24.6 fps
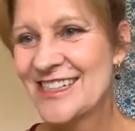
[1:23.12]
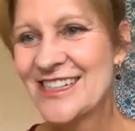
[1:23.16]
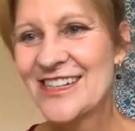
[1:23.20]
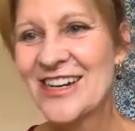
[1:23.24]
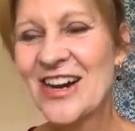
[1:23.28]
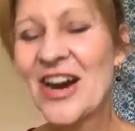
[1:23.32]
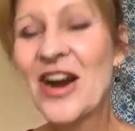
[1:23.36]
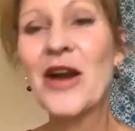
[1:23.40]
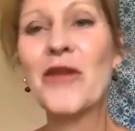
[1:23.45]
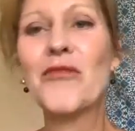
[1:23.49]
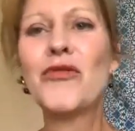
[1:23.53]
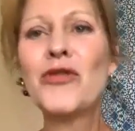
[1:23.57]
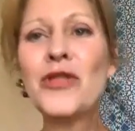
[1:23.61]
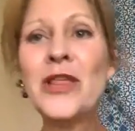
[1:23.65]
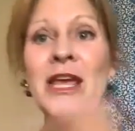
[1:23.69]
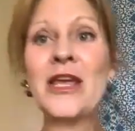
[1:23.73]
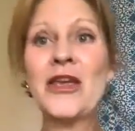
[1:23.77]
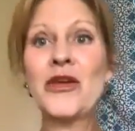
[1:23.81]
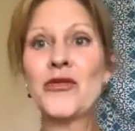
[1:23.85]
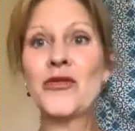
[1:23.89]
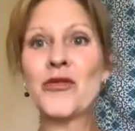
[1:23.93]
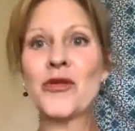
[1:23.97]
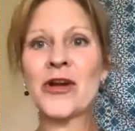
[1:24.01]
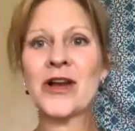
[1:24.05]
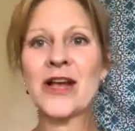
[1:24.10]
all right, we'll let
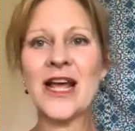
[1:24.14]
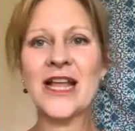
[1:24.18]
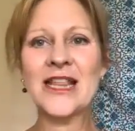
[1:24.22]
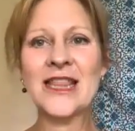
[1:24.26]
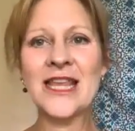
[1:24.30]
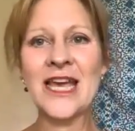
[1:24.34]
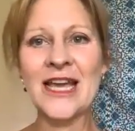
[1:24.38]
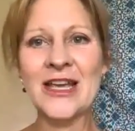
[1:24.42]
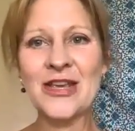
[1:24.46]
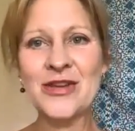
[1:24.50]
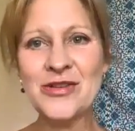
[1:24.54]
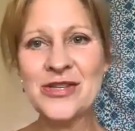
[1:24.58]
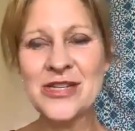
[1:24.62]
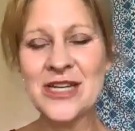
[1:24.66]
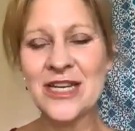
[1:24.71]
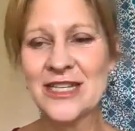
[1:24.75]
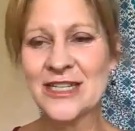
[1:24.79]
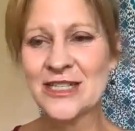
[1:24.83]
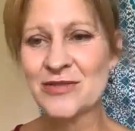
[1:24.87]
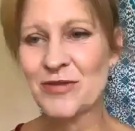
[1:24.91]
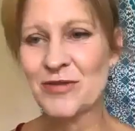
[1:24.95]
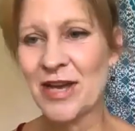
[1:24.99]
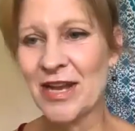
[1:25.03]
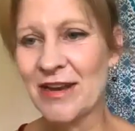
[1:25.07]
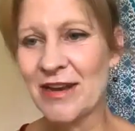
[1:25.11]
you work on that. You tell
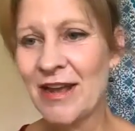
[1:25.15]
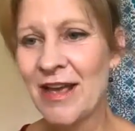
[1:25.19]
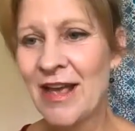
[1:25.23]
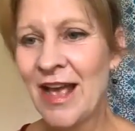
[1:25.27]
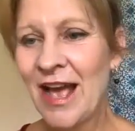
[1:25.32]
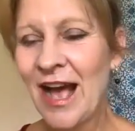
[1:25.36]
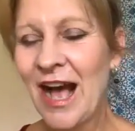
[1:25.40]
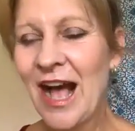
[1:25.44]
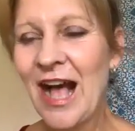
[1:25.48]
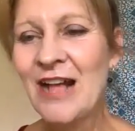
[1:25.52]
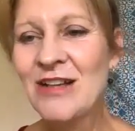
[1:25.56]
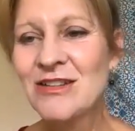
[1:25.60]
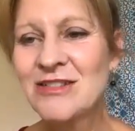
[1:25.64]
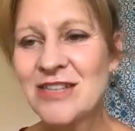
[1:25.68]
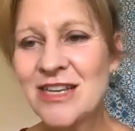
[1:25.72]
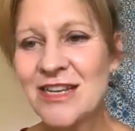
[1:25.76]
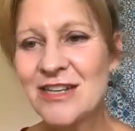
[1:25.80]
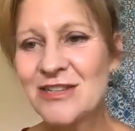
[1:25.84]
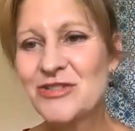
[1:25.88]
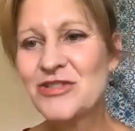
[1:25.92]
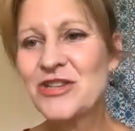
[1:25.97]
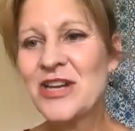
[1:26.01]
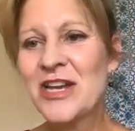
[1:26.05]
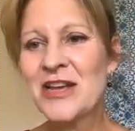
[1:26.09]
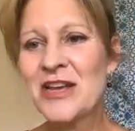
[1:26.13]
us when. I'll
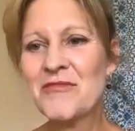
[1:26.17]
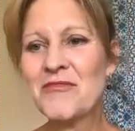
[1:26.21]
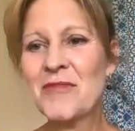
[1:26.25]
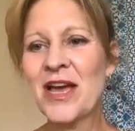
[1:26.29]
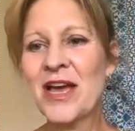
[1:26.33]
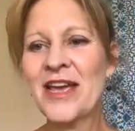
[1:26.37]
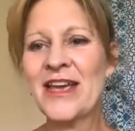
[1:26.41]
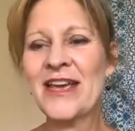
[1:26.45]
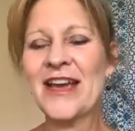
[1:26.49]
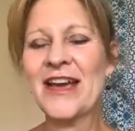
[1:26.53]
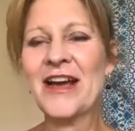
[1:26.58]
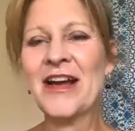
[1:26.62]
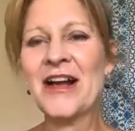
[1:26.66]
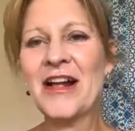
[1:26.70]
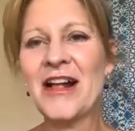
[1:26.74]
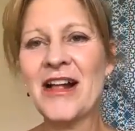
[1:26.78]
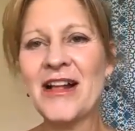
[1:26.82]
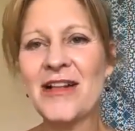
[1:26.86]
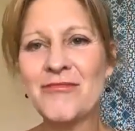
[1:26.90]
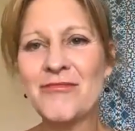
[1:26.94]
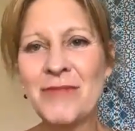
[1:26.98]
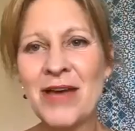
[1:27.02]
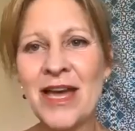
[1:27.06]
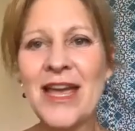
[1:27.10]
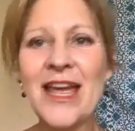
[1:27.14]
tell Jan my
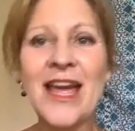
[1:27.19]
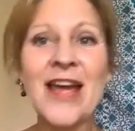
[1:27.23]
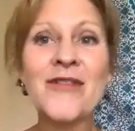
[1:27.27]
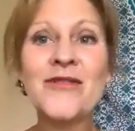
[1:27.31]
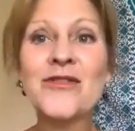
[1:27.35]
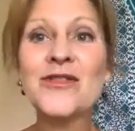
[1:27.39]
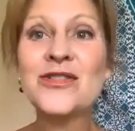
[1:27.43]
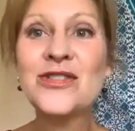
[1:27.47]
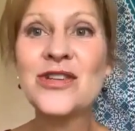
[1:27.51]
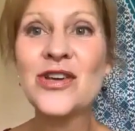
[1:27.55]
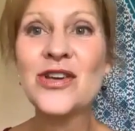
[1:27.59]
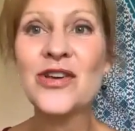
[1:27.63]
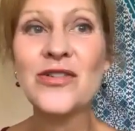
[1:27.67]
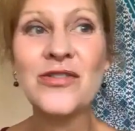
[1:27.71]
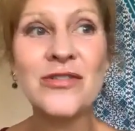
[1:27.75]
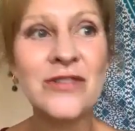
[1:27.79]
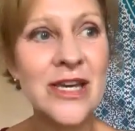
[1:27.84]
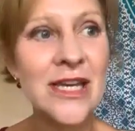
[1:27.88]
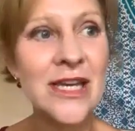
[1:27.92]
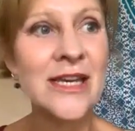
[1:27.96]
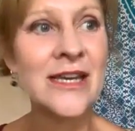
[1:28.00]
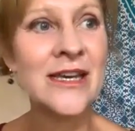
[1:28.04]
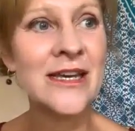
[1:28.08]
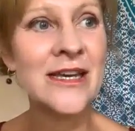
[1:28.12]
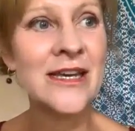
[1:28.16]
ever so
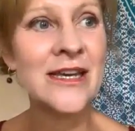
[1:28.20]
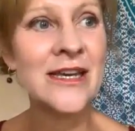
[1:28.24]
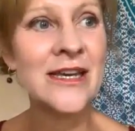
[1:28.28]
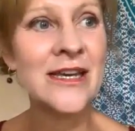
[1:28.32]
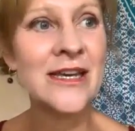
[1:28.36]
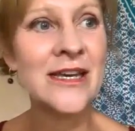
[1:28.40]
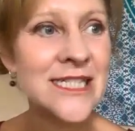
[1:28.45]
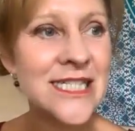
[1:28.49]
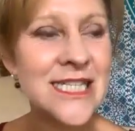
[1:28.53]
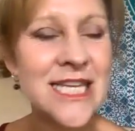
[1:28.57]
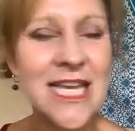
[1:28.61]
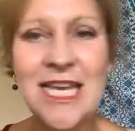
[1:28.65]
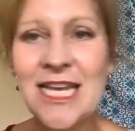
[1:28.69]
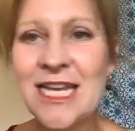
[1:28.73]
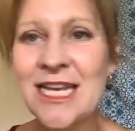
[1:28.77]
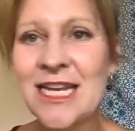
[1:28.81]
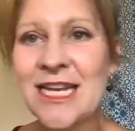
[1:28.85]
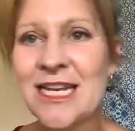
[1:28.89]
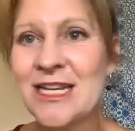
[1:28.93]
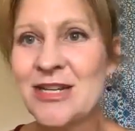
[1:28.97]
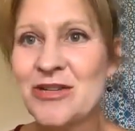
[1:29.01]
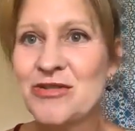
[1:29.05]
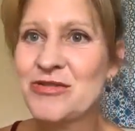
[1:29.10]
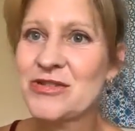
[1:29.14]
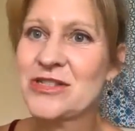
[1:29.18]
insane
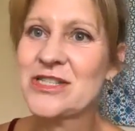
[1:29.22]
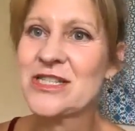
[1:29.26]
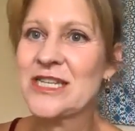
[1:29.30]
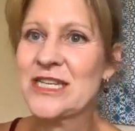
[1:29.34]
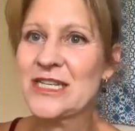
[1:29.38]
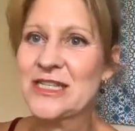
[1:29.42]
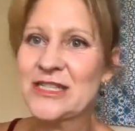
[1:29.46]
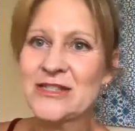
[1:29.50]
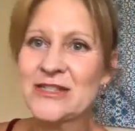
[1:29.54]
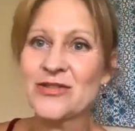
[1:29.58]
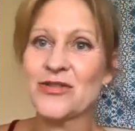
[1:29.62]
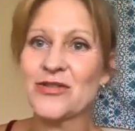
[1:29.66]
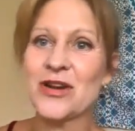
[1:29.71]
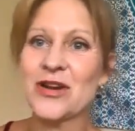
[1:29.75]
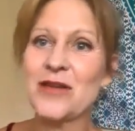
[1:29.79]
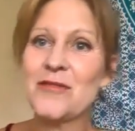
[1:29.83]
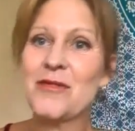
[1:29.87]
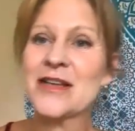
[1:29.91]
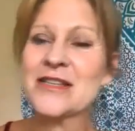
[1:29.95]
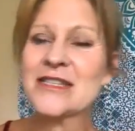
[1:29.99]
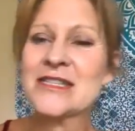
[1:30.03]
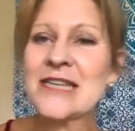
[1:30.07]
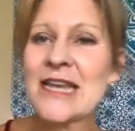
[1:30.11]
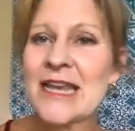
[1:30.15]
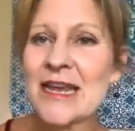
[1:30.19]
and interesting story
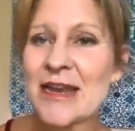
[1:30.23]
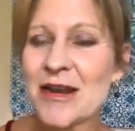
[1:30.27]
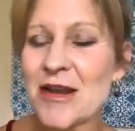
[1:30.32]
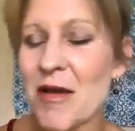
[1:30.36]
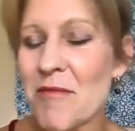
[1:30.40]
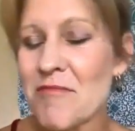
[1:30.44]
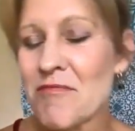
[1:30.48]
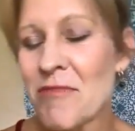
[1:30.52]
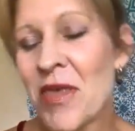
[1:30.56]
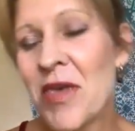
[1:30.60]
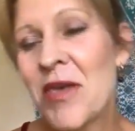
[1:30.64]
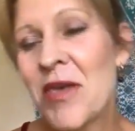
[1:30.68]
about stand-up.